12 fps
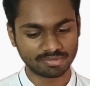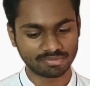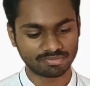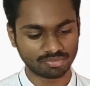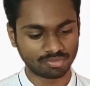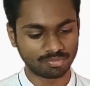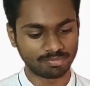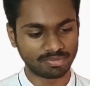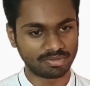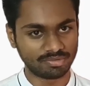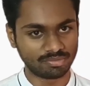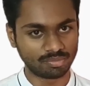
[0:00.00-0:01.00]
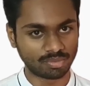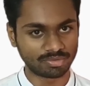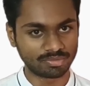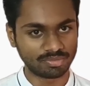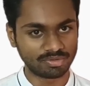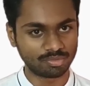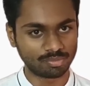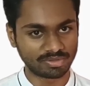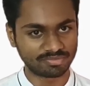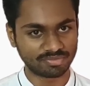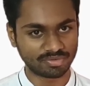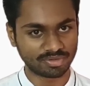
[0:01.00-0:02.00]
So what you need to make
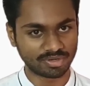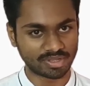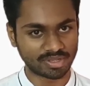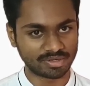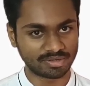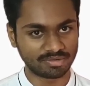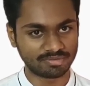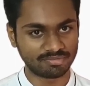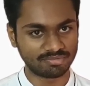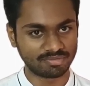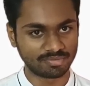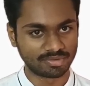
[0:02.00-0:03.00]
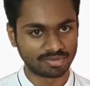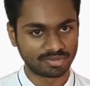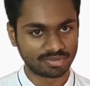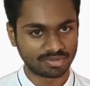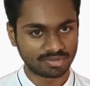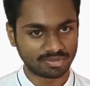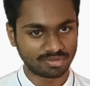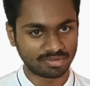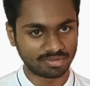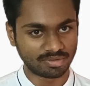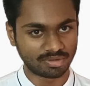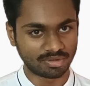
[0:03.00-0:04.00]
sure that it
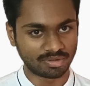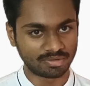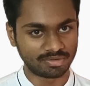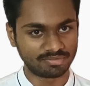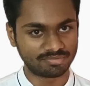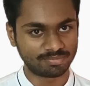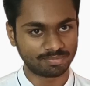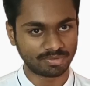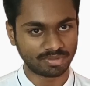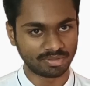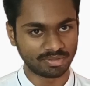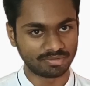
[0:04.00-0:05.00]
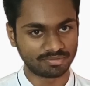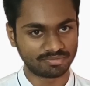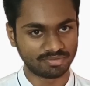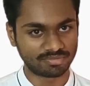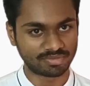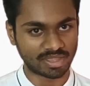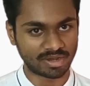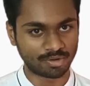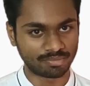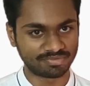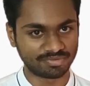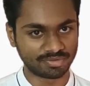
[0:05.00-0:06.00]
this add
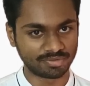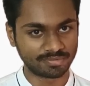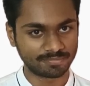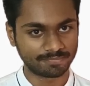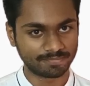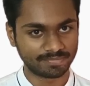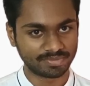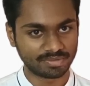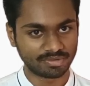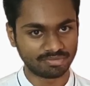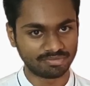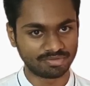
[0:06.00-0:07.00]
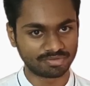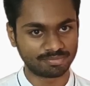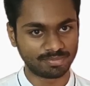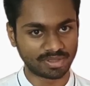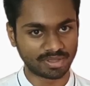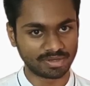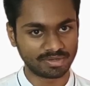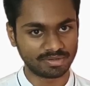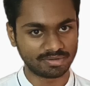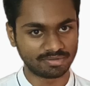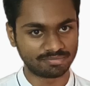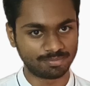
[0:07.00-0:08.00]
option is just behind
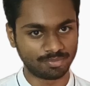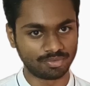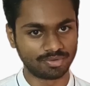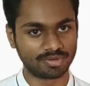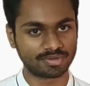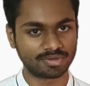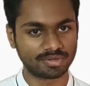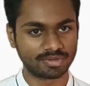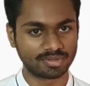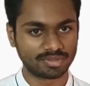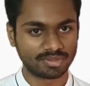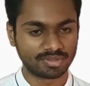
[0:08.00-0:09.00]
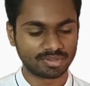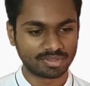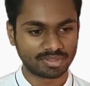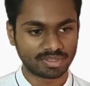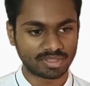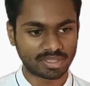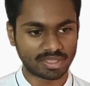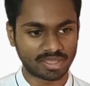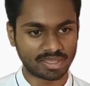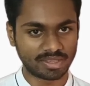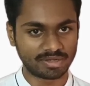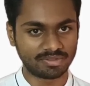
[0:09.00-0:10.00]
this product,
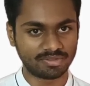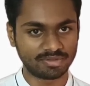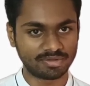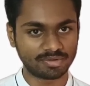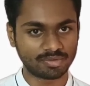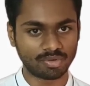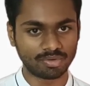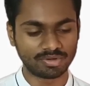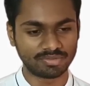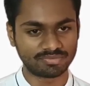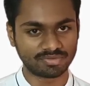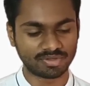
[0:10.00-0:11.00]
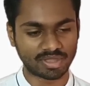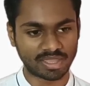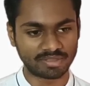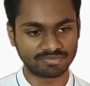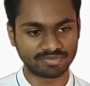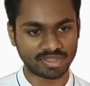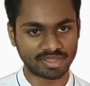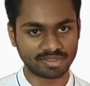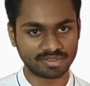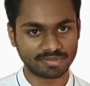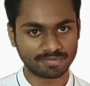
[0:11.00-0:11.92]
and here on this hashtag,